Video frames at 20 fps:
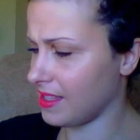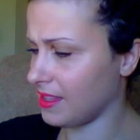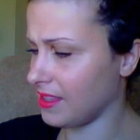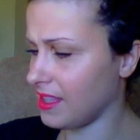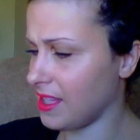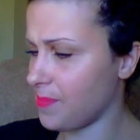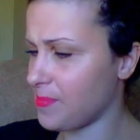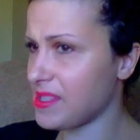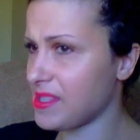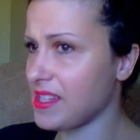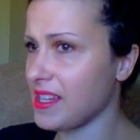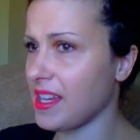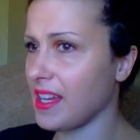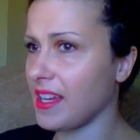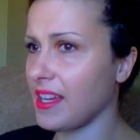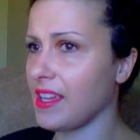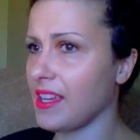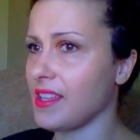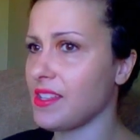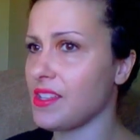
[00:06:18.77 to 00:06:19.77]

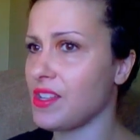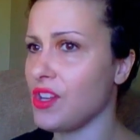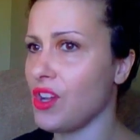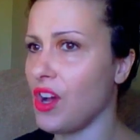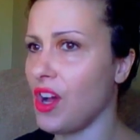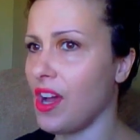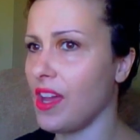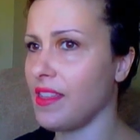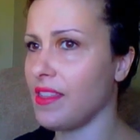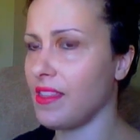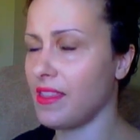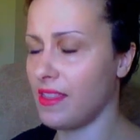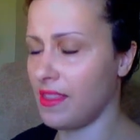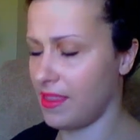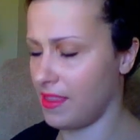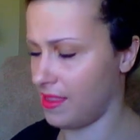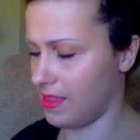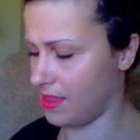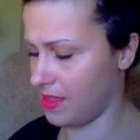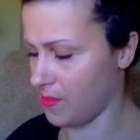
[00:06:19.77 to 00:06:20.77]
lipstick is not
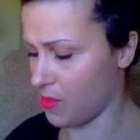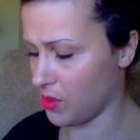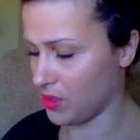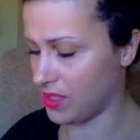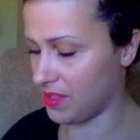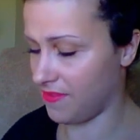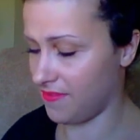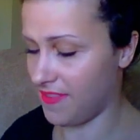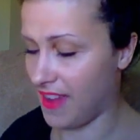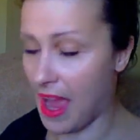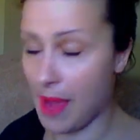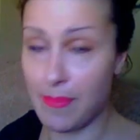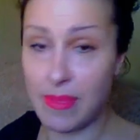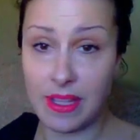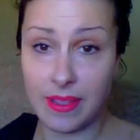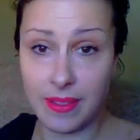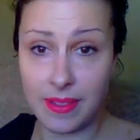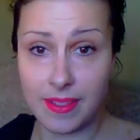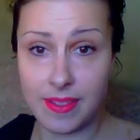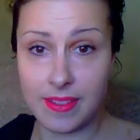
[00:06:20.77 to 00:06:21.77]
the most
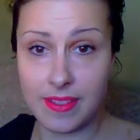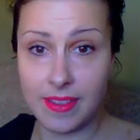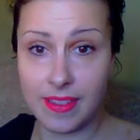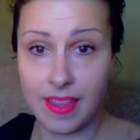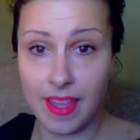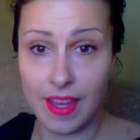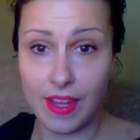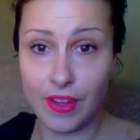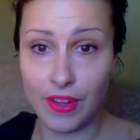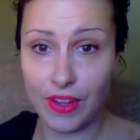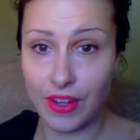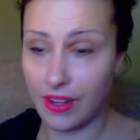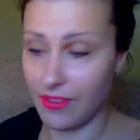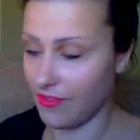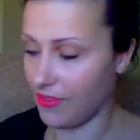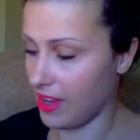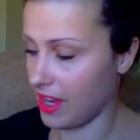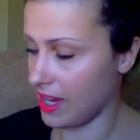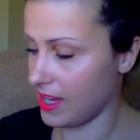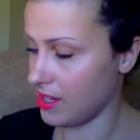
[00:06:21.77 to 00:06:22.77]
fabulous thing you're going to
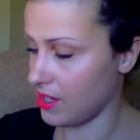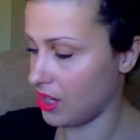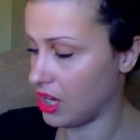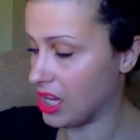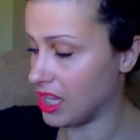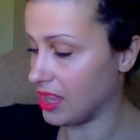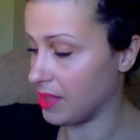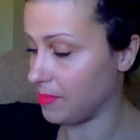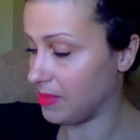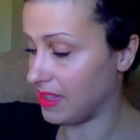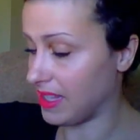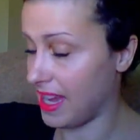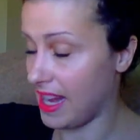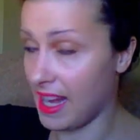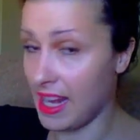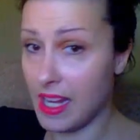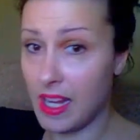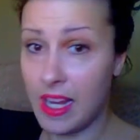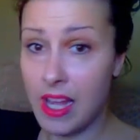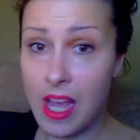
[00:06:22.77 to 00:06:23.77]
find on the
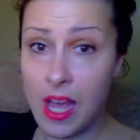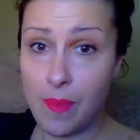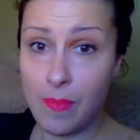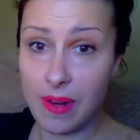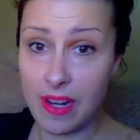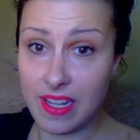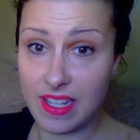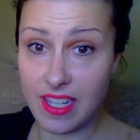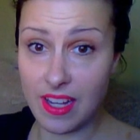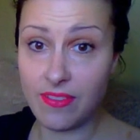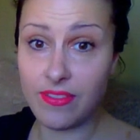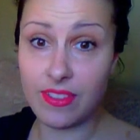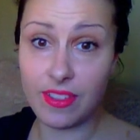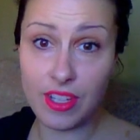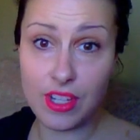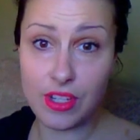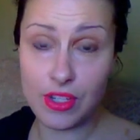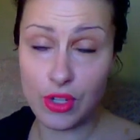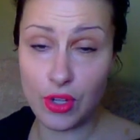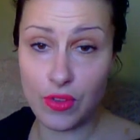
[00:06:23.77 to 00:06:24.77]
planet, but it
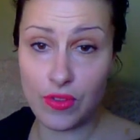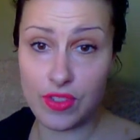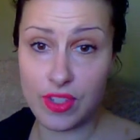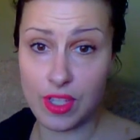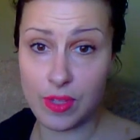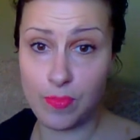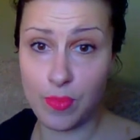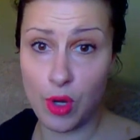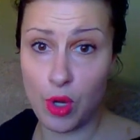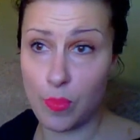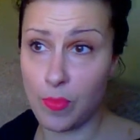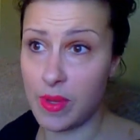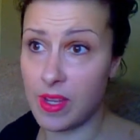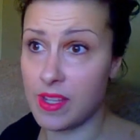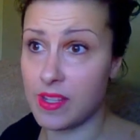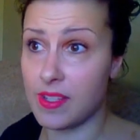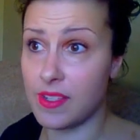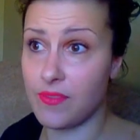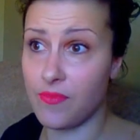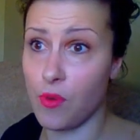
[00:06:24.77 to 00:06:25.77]
definitely serves its
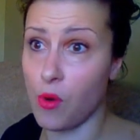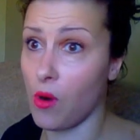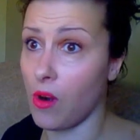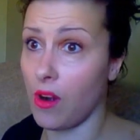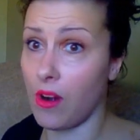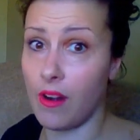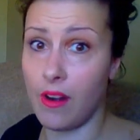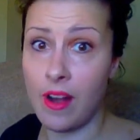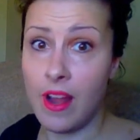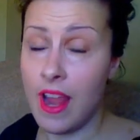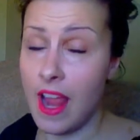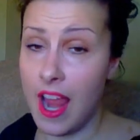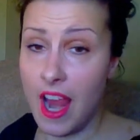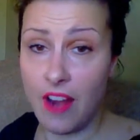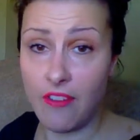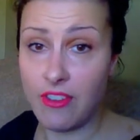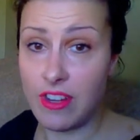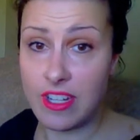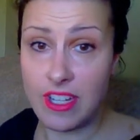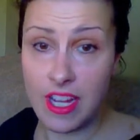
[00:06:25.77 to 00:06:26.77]
purpose for
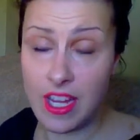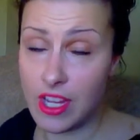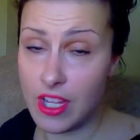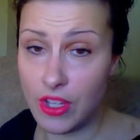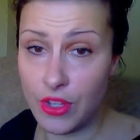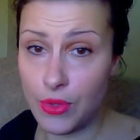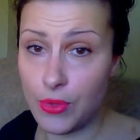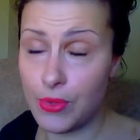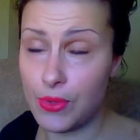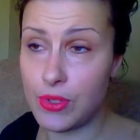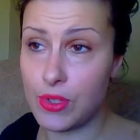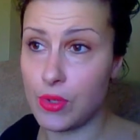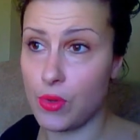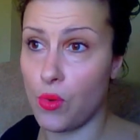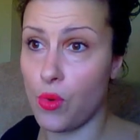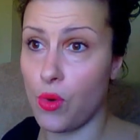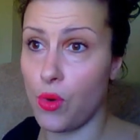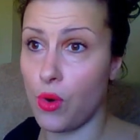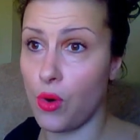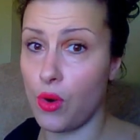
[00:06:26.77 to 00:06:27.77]
everyday use,
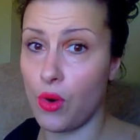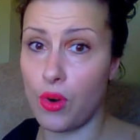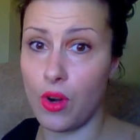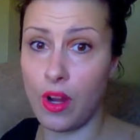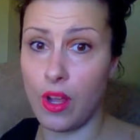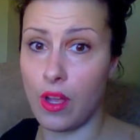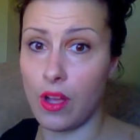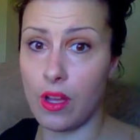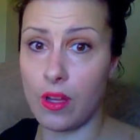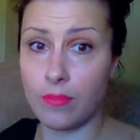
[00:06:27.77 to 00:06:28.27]
or